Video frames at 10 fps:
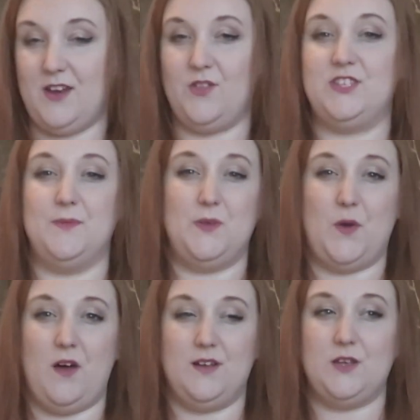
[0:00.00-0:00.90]
I know that some of the
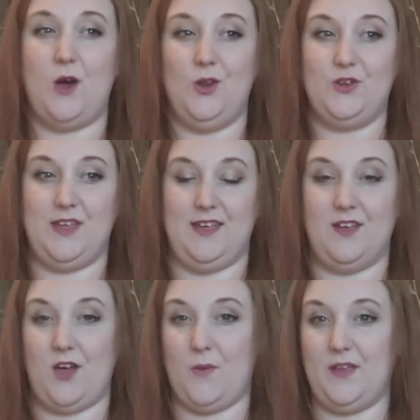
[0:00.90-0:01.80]
parks are looking
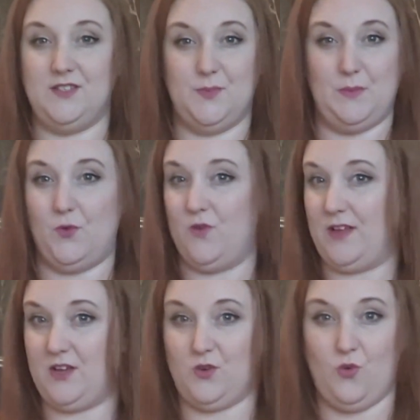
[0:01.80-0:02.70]
at going to be more of
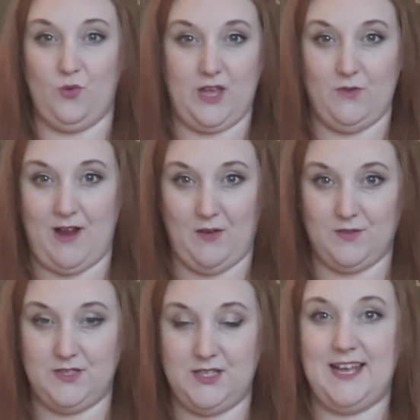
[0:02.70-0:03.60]
like an all year
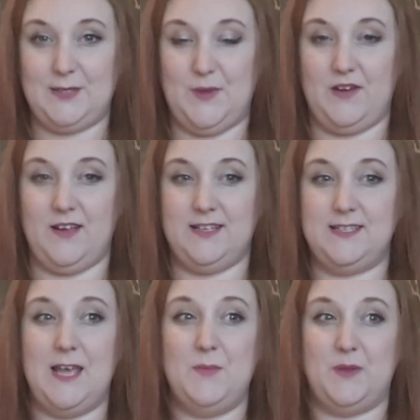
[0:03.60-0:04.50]
round
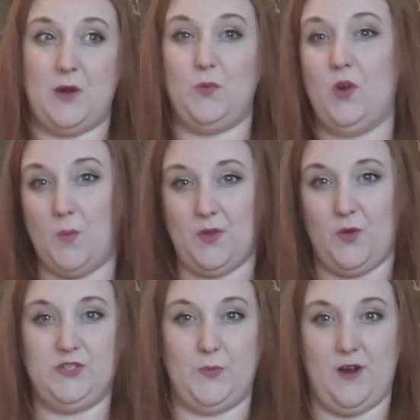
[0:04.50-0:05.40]
experience, but I would not be
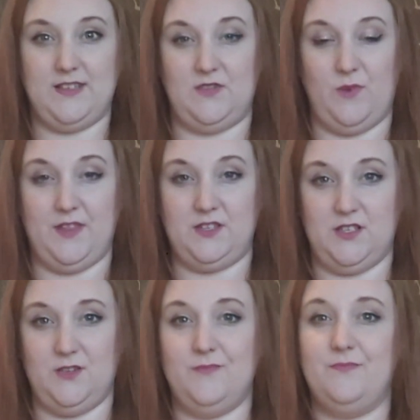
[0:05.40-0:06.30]
all surprised if when they
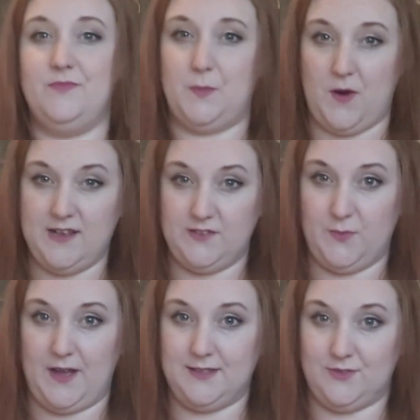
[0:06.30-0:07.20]
do, the price of the
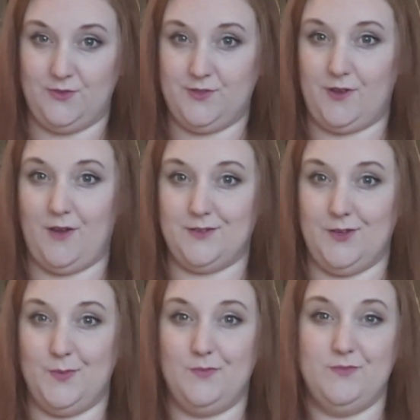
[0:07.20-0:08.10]
passes also goes
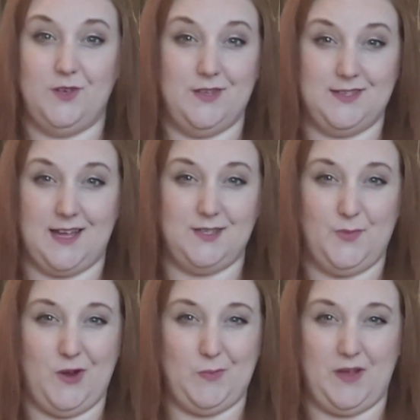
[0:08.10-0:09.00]
up. So there's that to
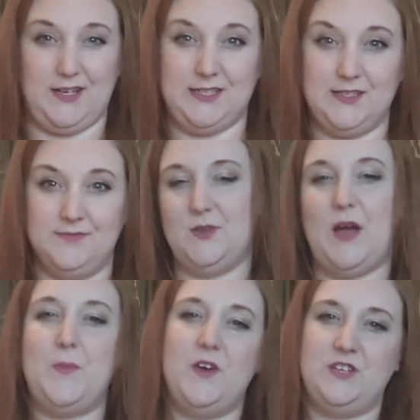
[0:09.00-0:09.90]
bear in mind. So
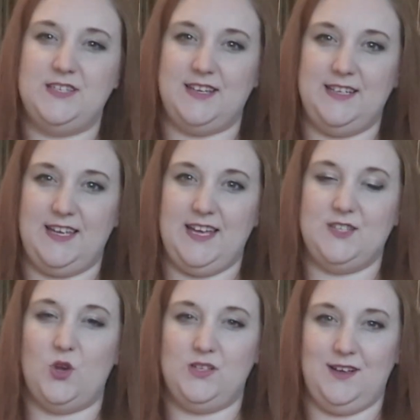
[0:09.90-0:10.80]
I purchased our
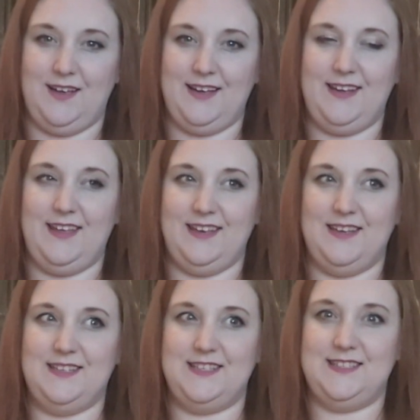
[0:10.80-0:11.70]
tickets online
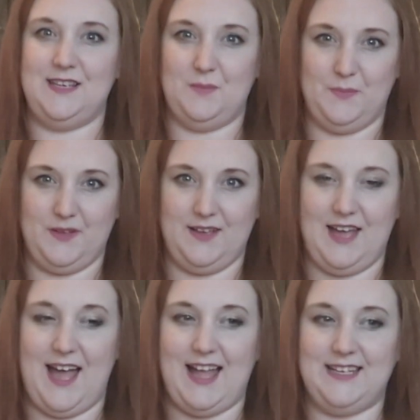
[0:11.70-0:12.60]
in December,
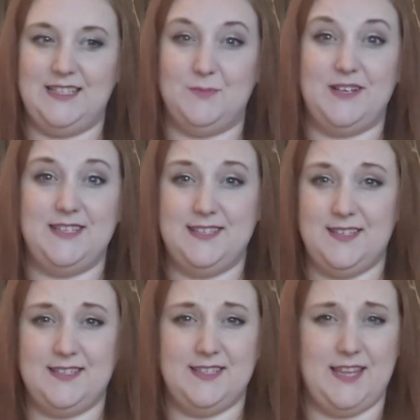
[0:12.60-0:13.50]
and my
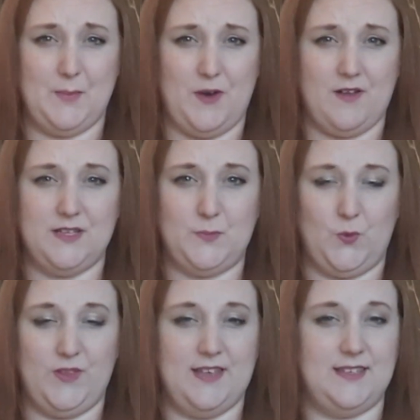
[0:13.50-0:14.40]
sisters and their partners
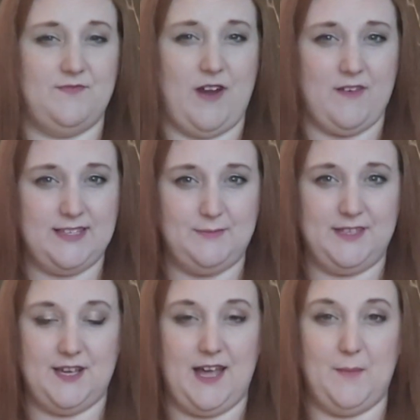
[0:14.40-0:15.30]
bought theirs at very
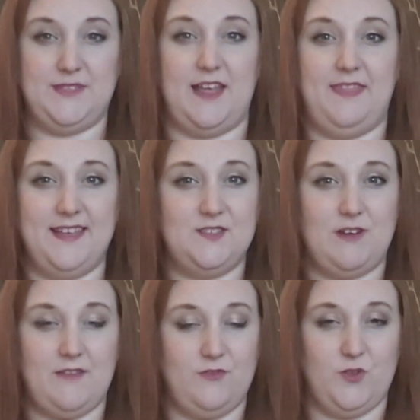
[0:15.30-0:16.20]
similar times, and theirs
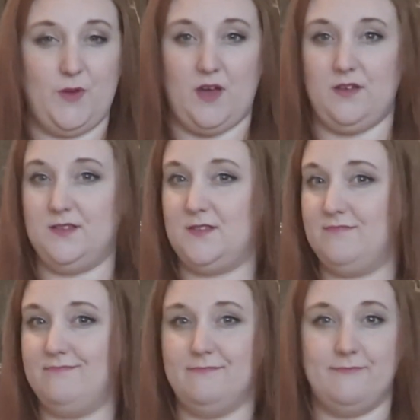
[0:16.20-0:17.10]
arrived through the post
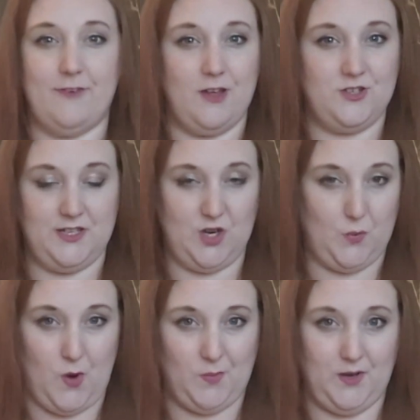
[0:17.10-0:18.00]
virtually no
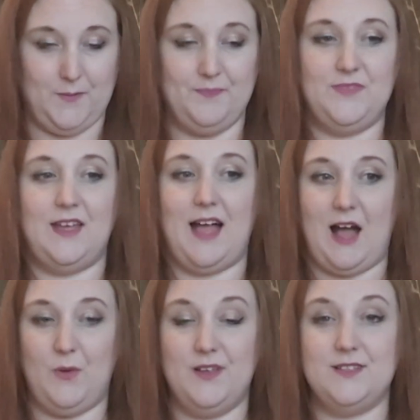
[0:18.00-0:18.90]
problem.
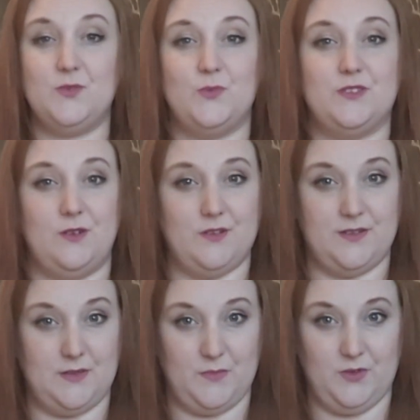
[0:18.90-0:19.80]
Ours was not so
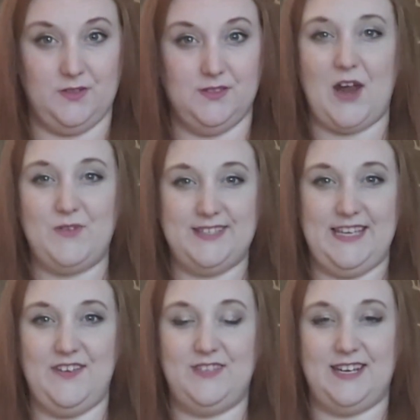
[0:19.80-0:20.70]
simple. I
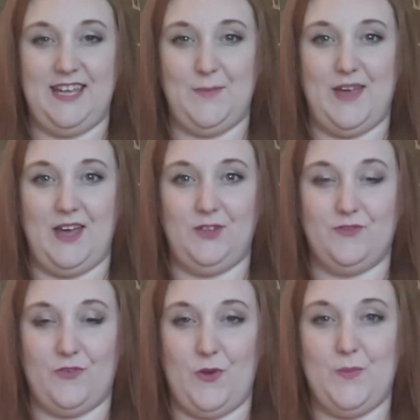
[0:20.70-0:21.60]
received an email
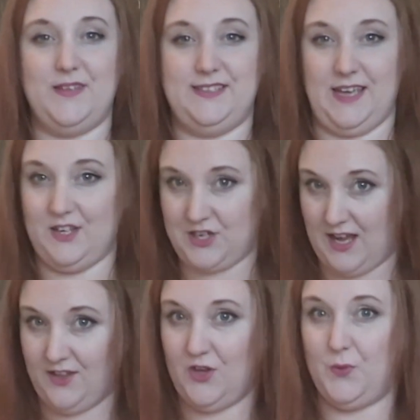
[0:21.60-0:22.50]
from
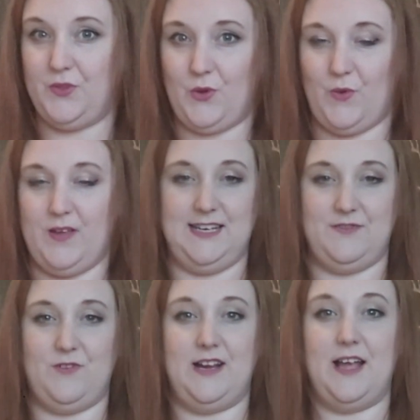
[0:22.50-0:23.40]
DHL, who were the courier
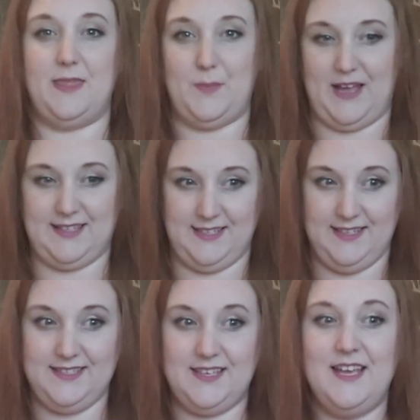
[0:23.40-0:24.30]
delivering the
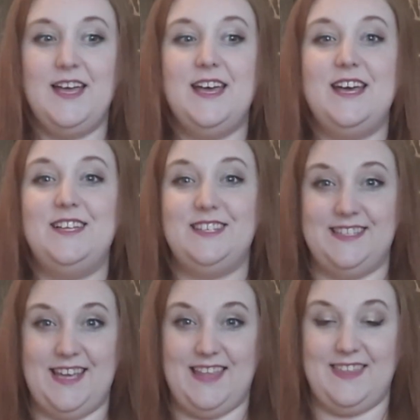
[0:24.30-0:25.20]
passes, to
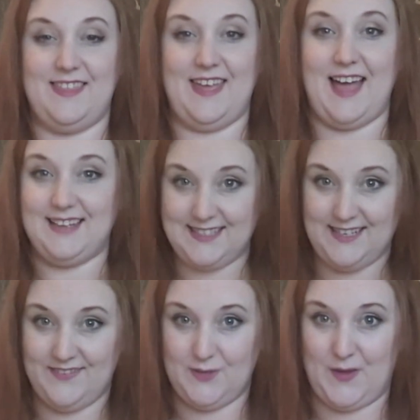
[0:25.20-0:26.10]
say that they had
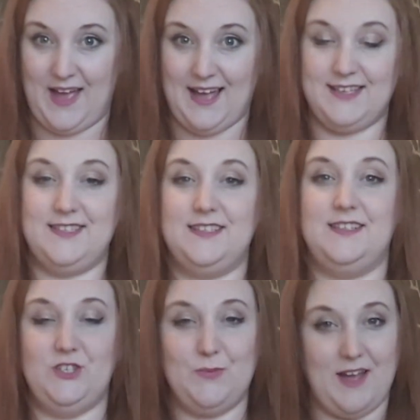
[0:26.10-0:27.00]
delivered the pass
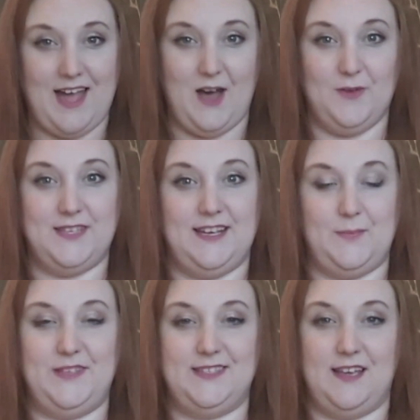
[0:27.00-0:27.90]
to my house and it
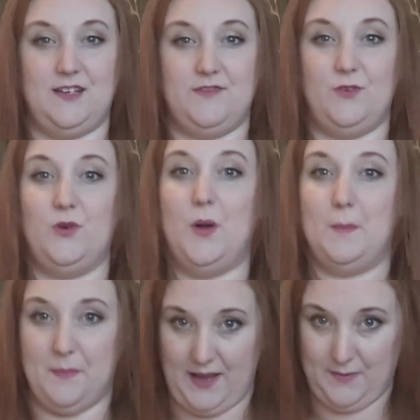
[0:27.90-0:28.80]
had been signed for
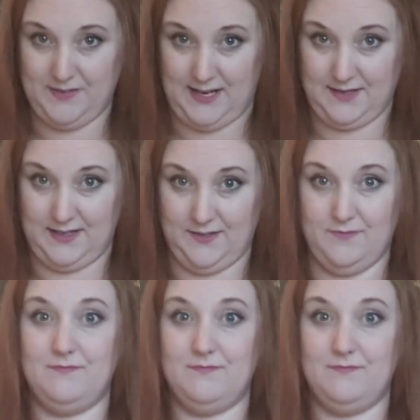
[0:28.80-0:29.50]
by Stacey.